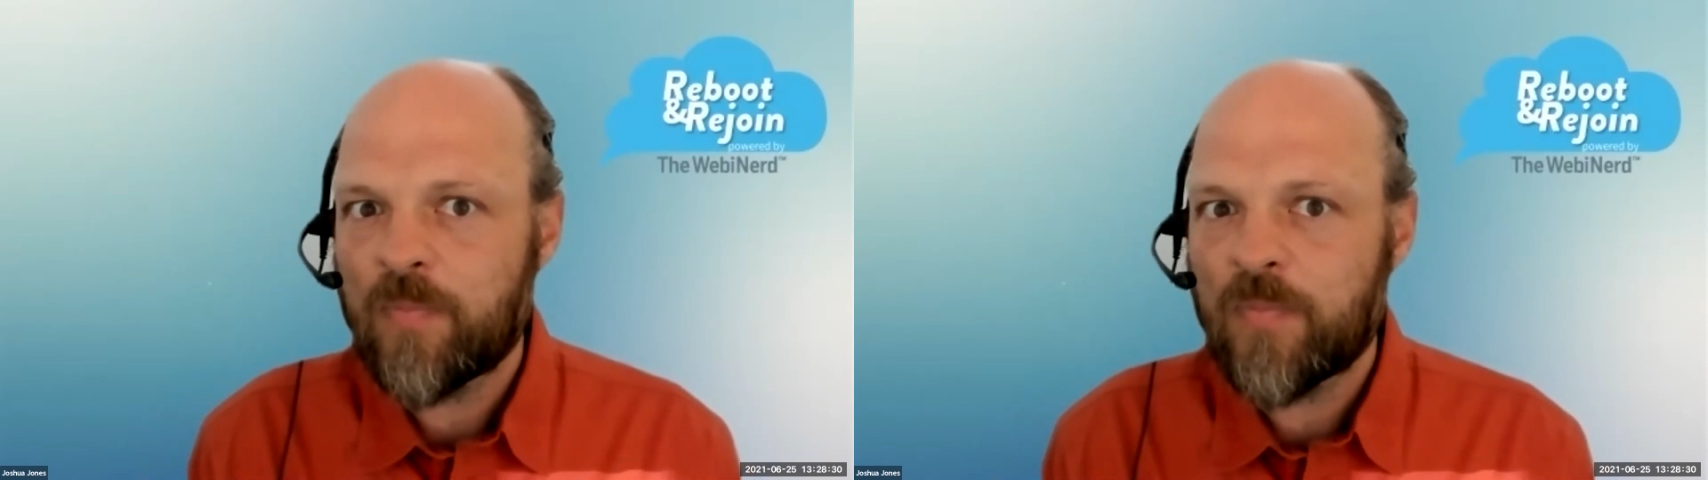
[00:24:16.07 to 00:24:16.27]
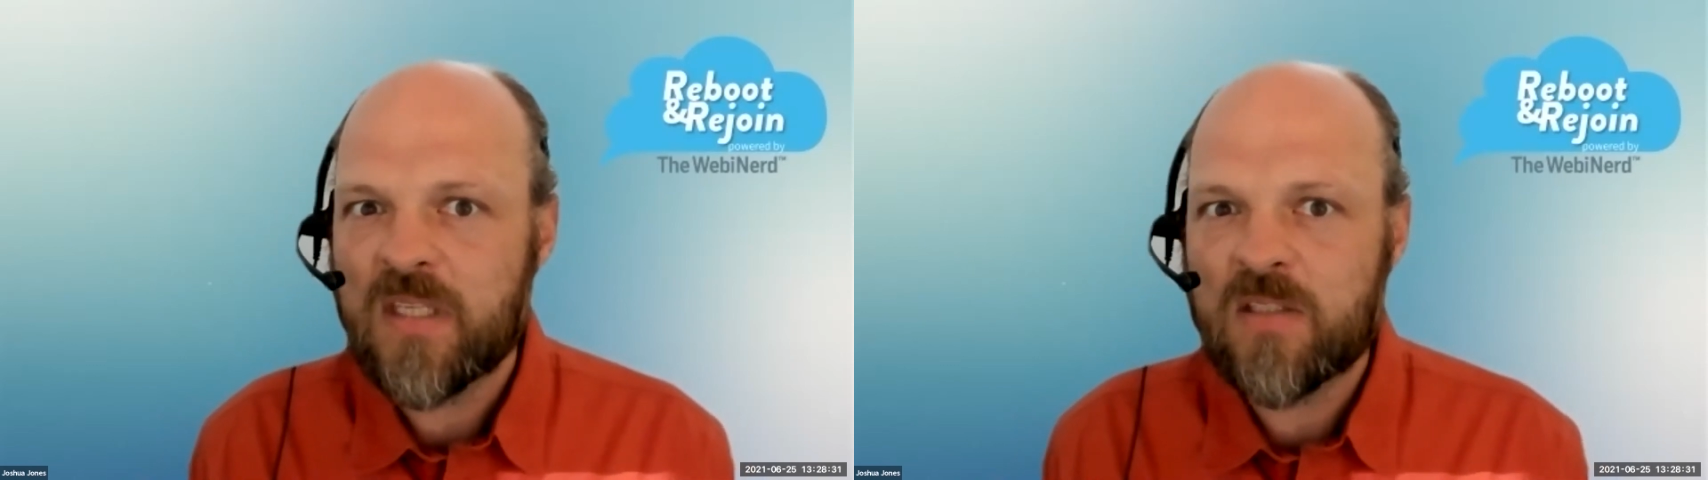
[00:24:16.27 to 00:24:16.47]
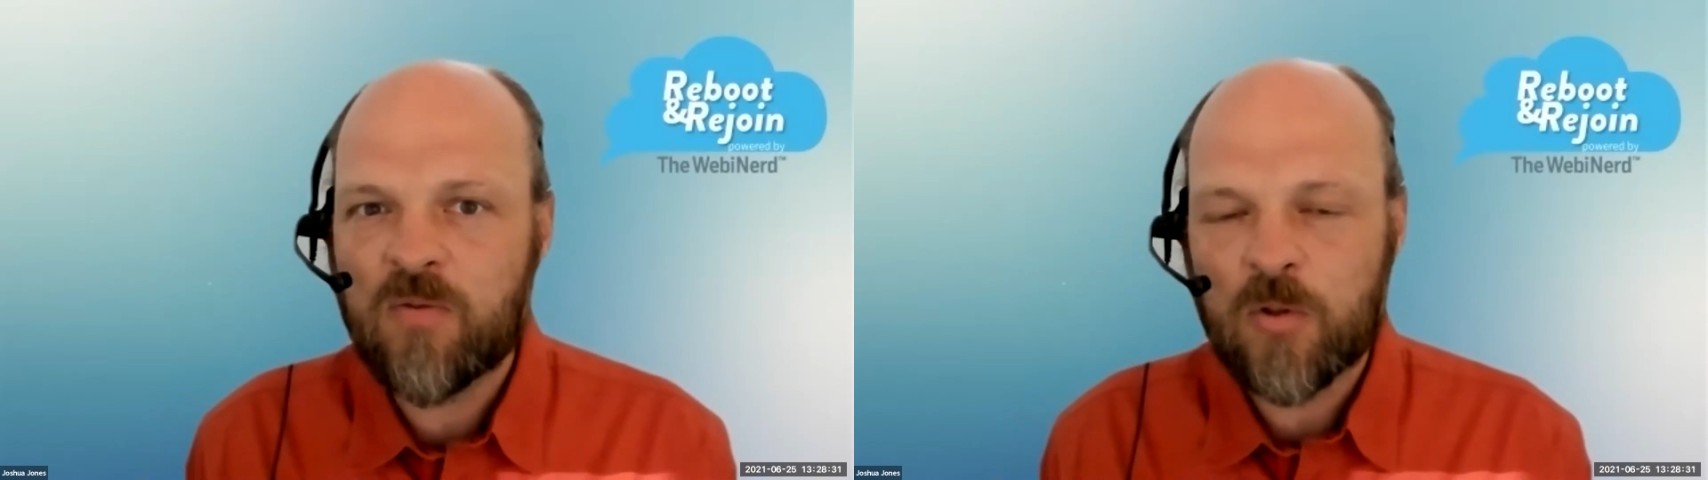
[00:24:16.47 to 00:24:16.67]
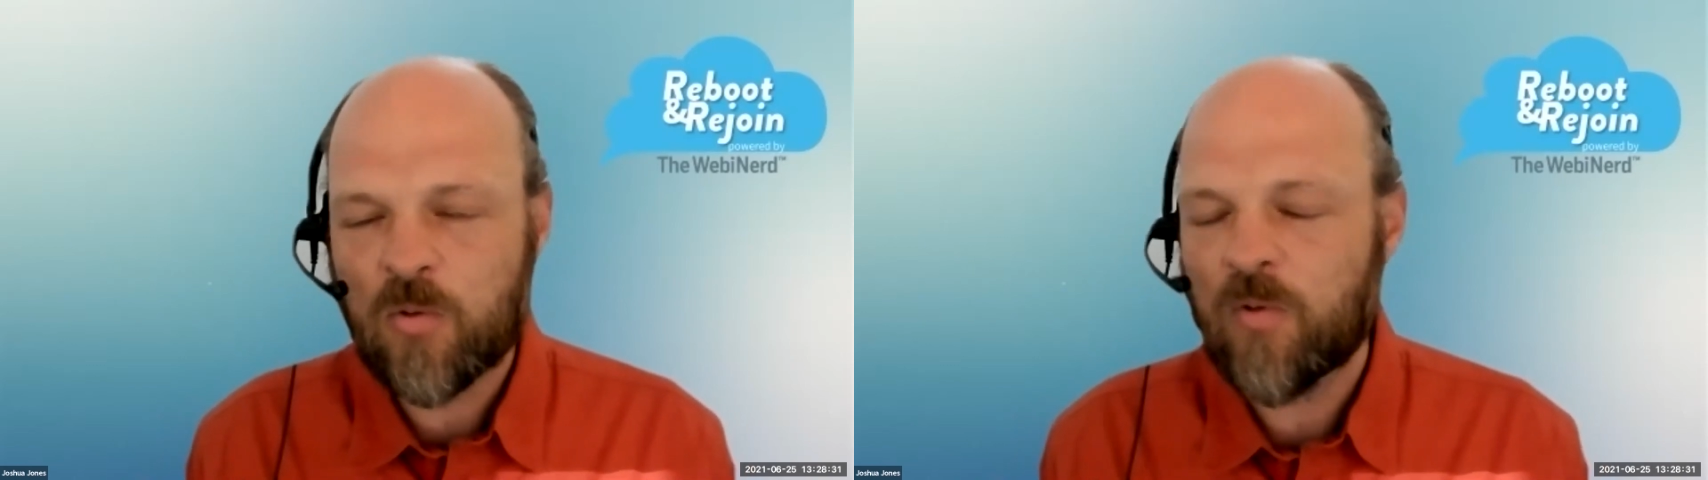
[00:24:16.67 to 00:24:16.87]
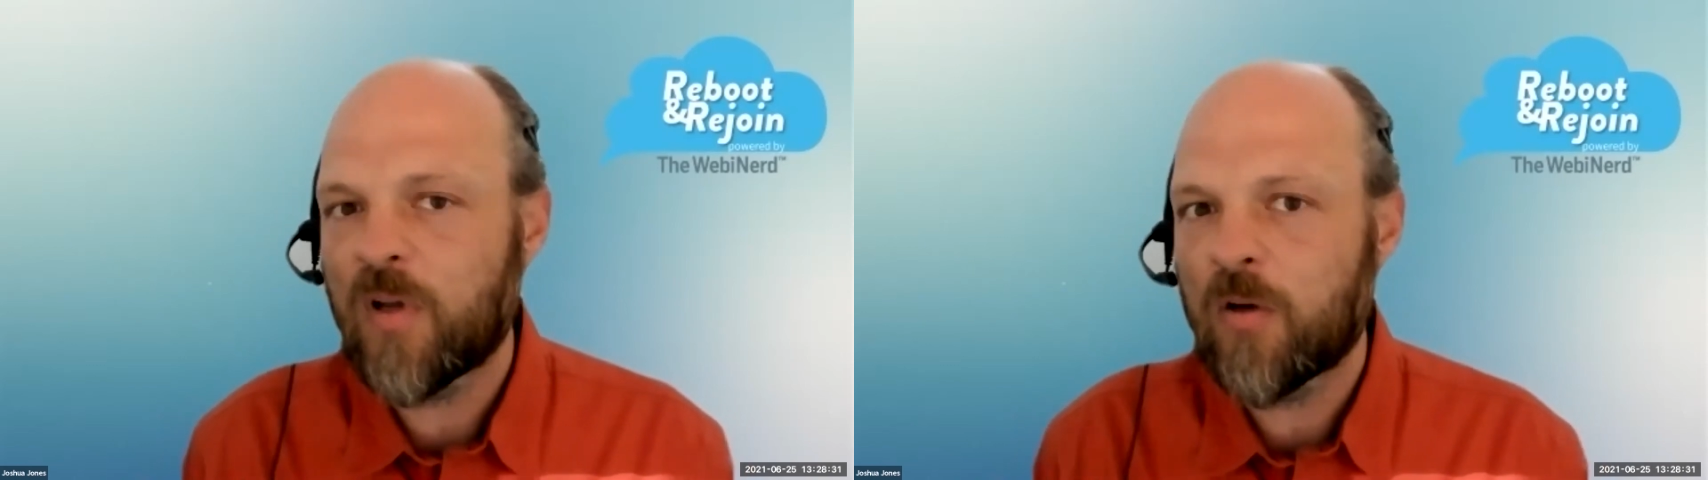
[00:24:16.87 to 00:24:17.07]
these
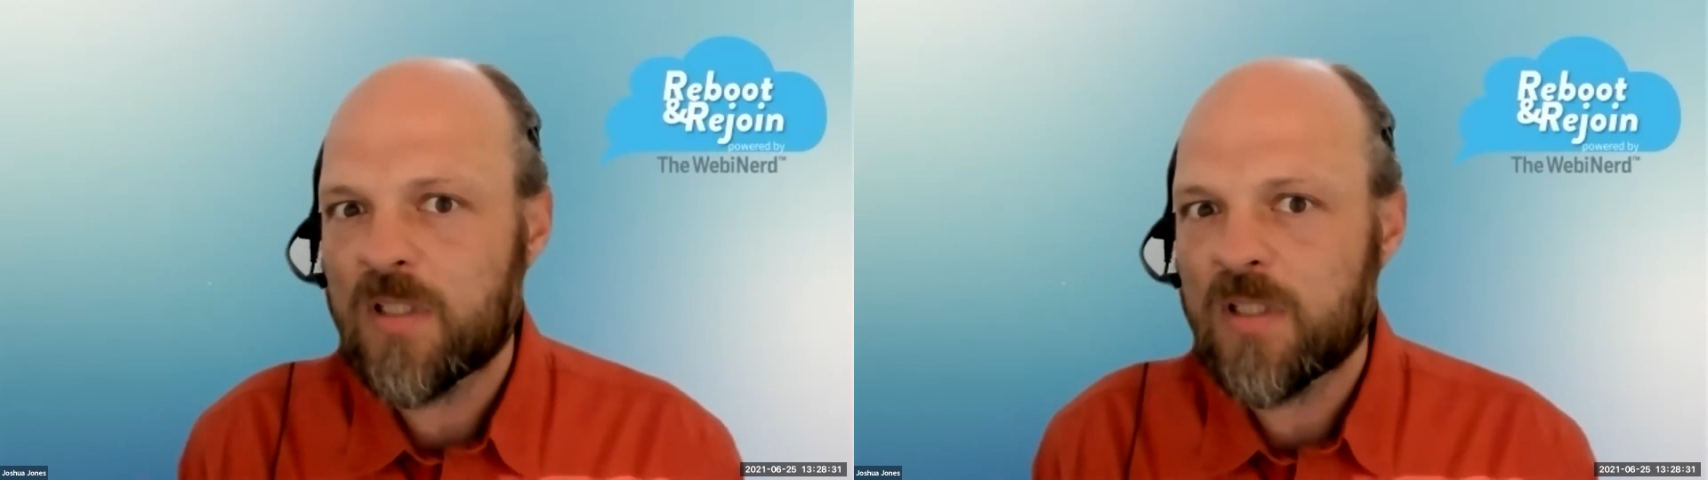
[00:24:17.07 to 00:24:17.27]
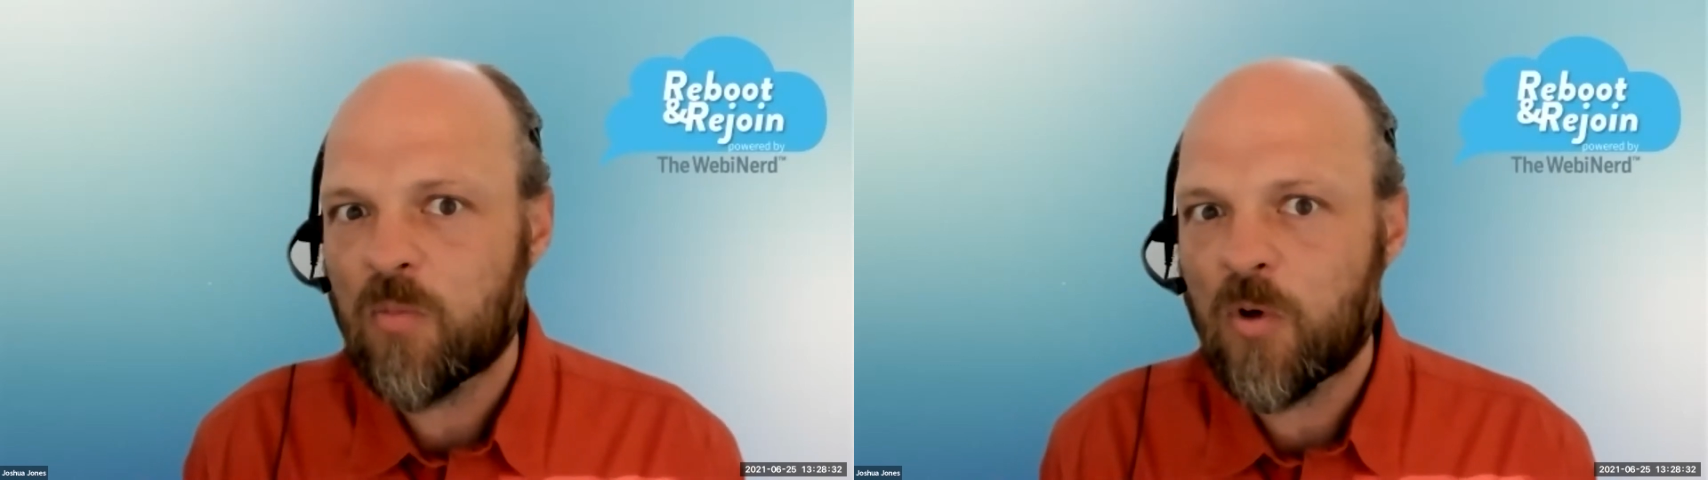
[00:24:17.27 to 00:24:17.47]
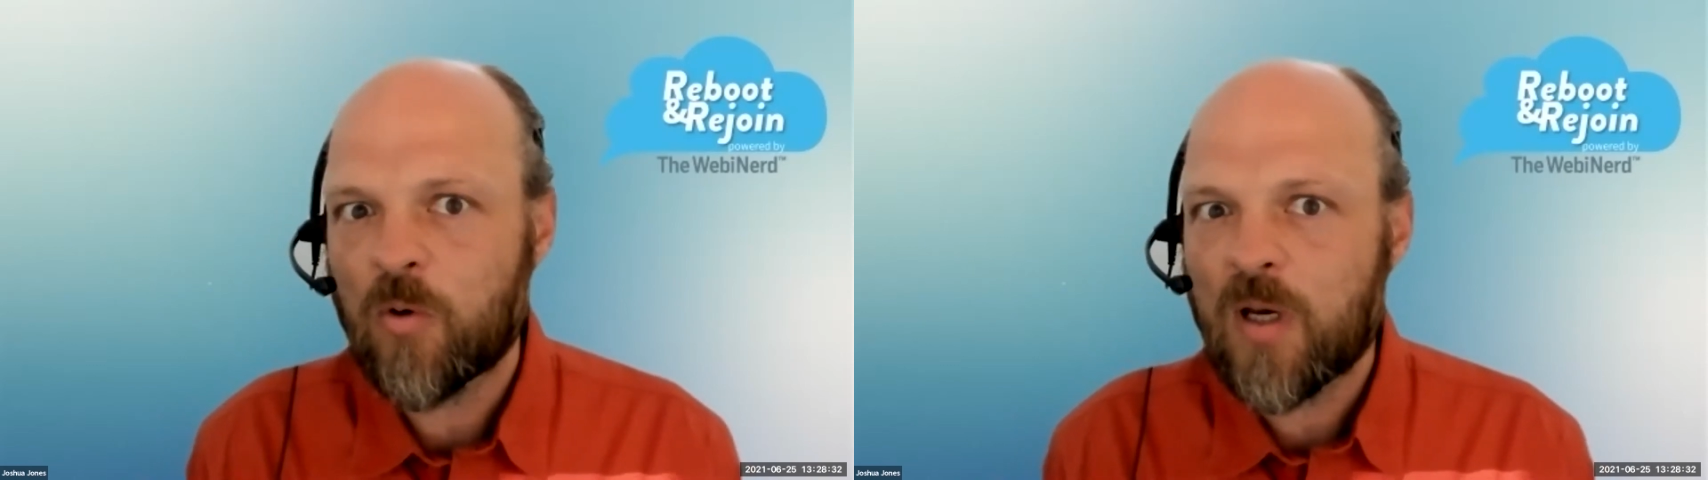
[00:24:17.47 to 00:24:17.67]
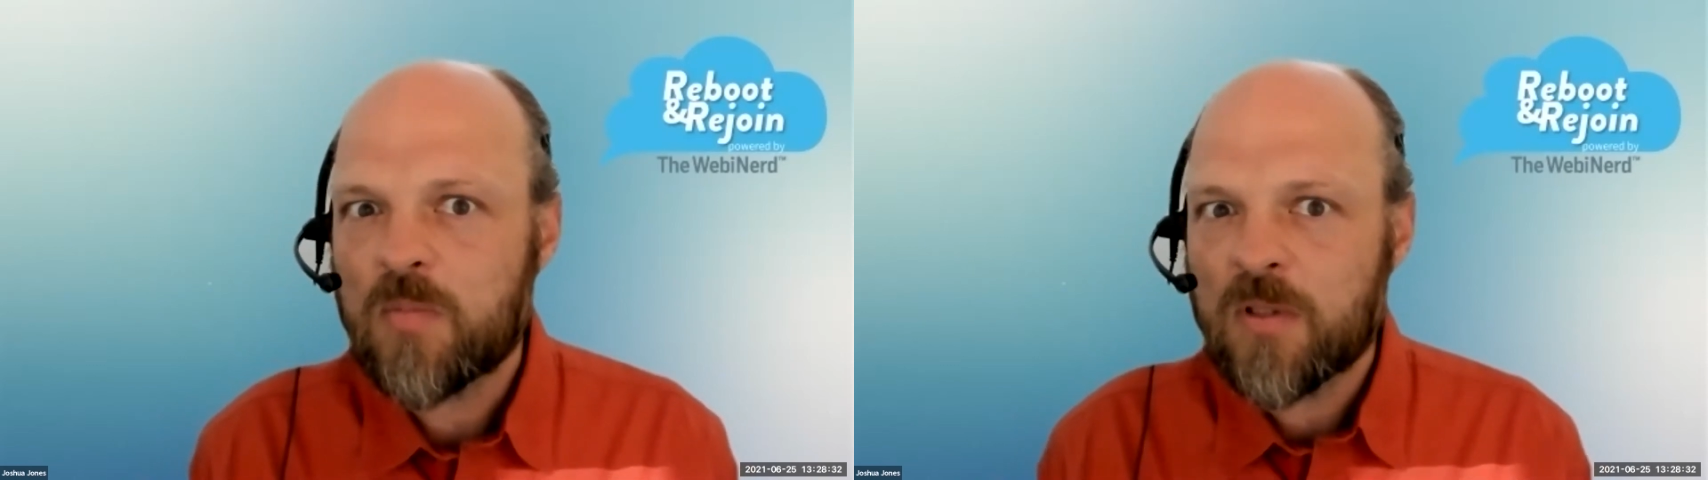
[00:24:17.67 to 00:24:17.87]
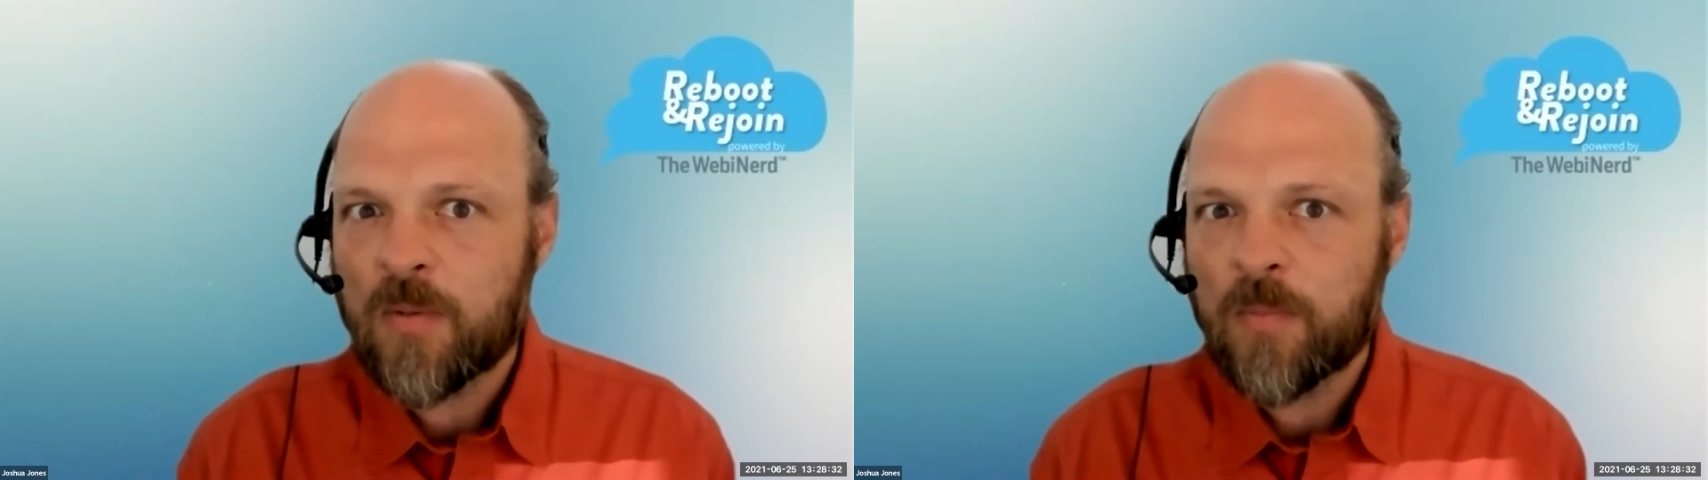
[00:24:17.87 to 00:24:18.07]
virtual fundraising programs?